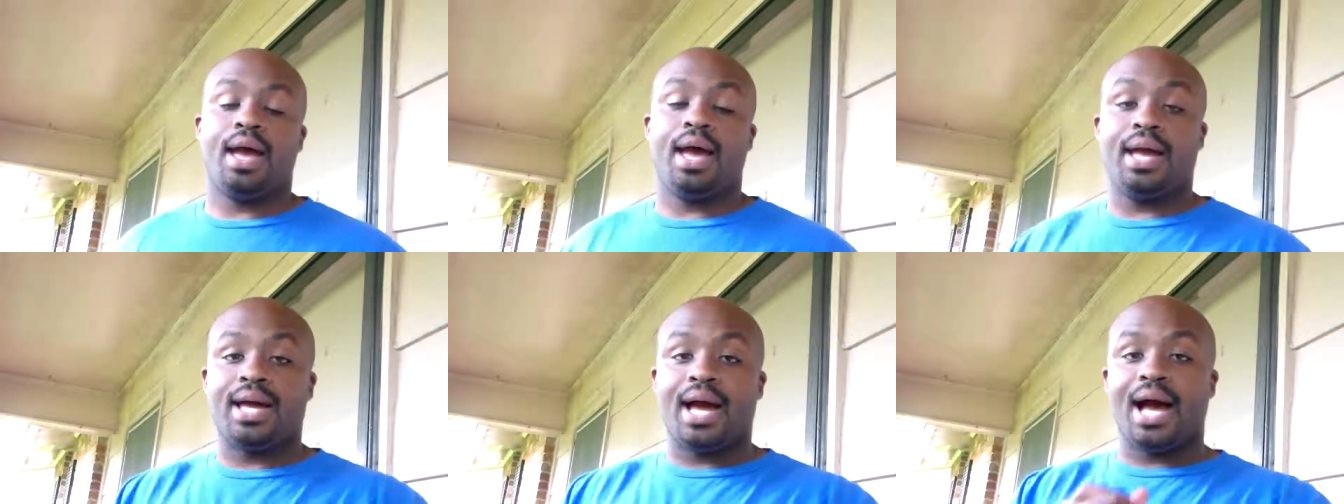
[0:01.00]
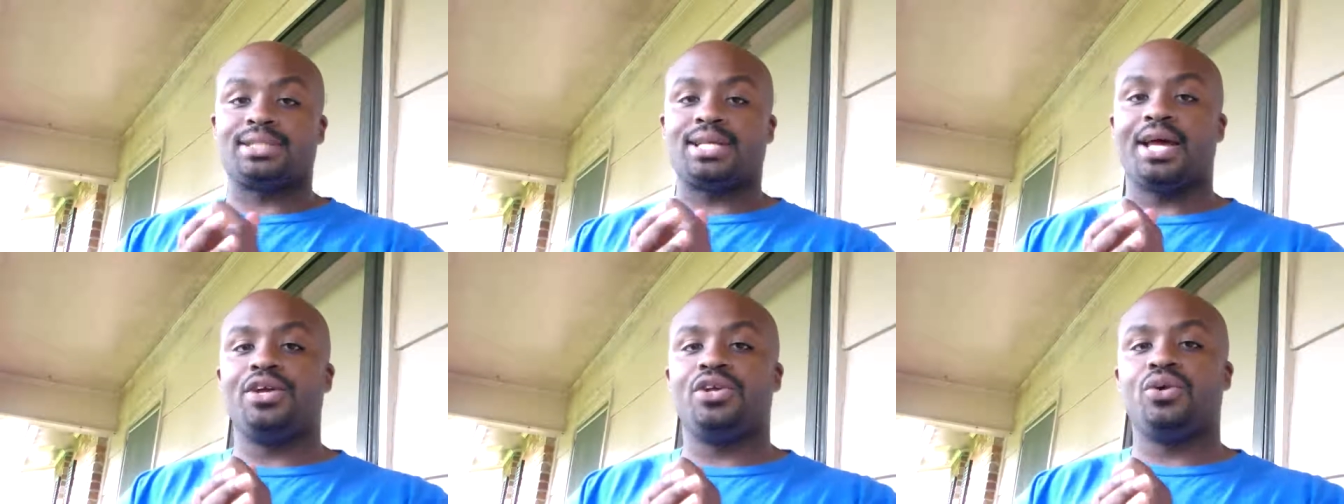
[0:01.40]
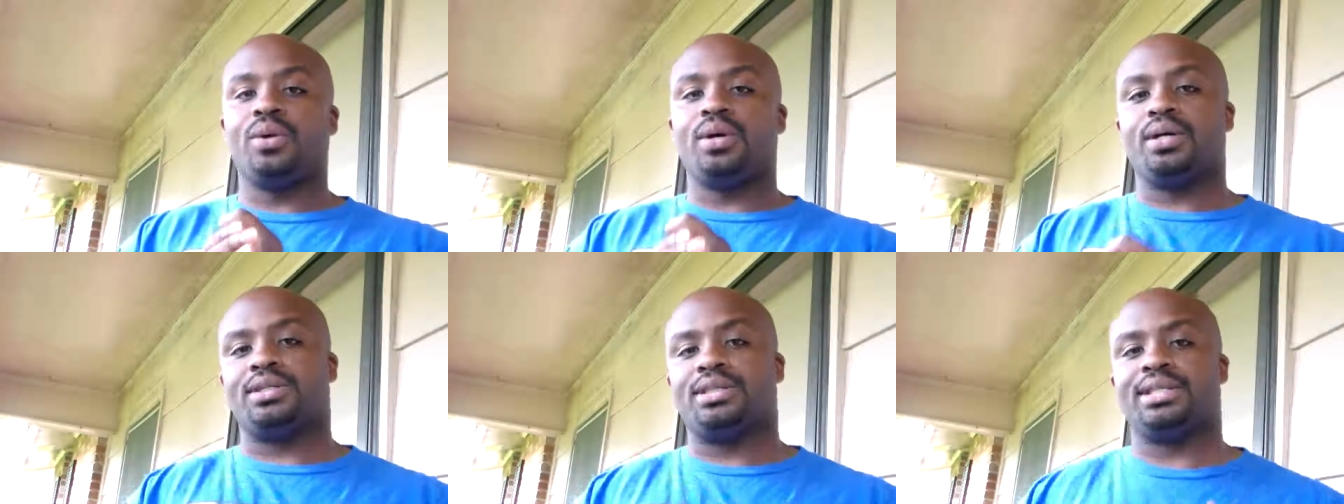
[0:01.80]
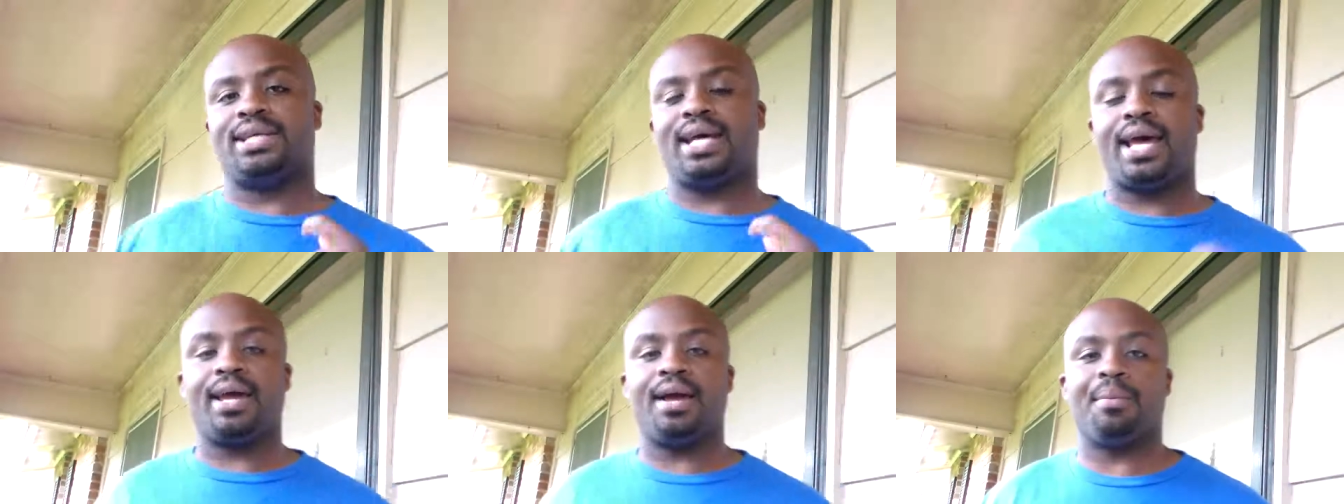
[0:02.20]
Hey guys, how you doing?
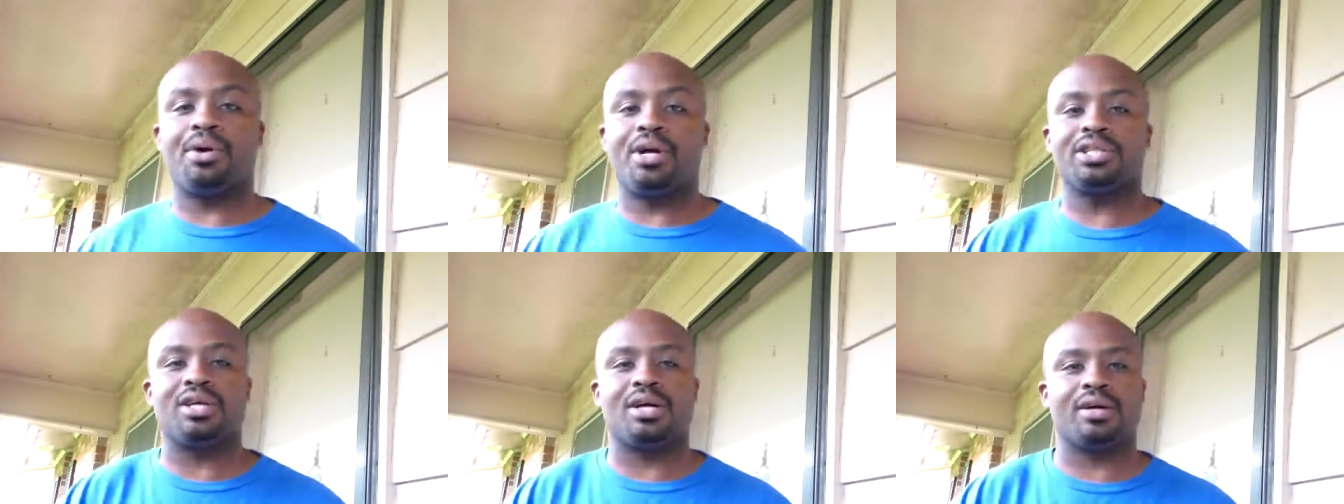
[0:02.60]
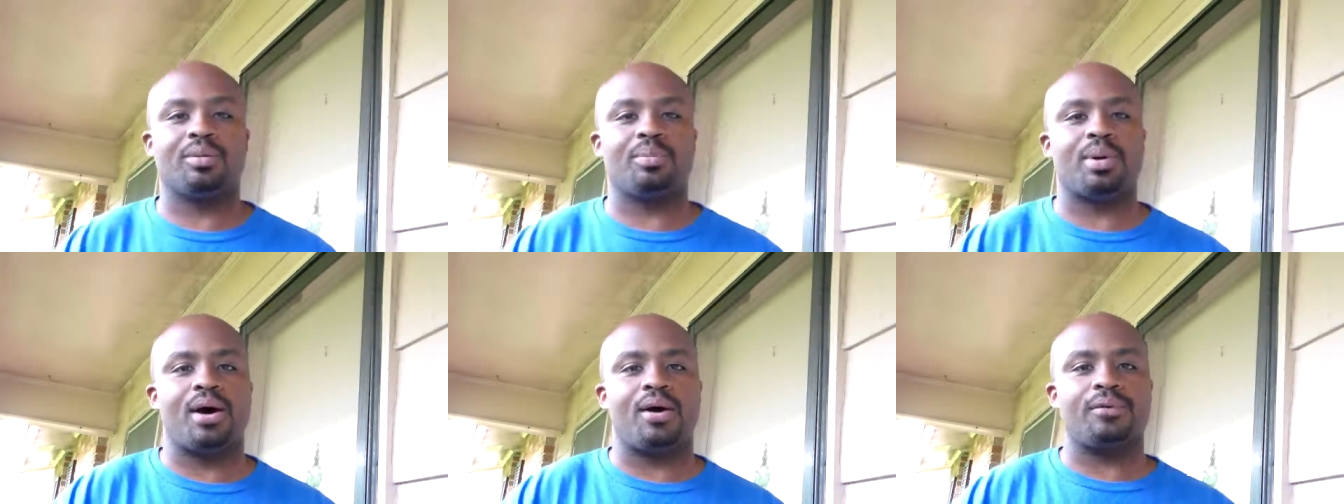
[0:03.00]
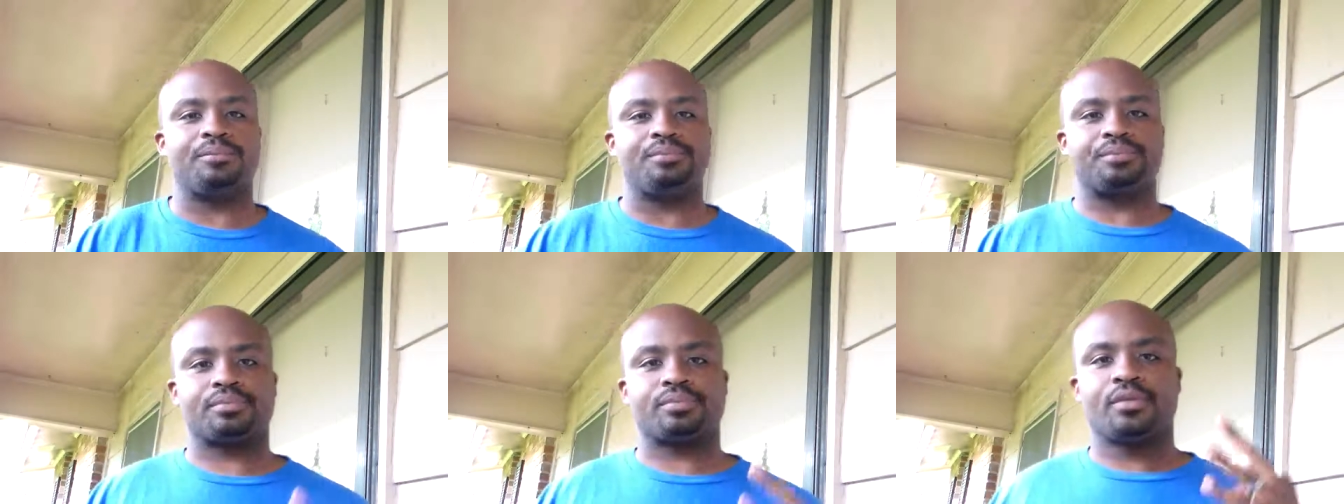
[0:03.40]
Today I'm going to talk about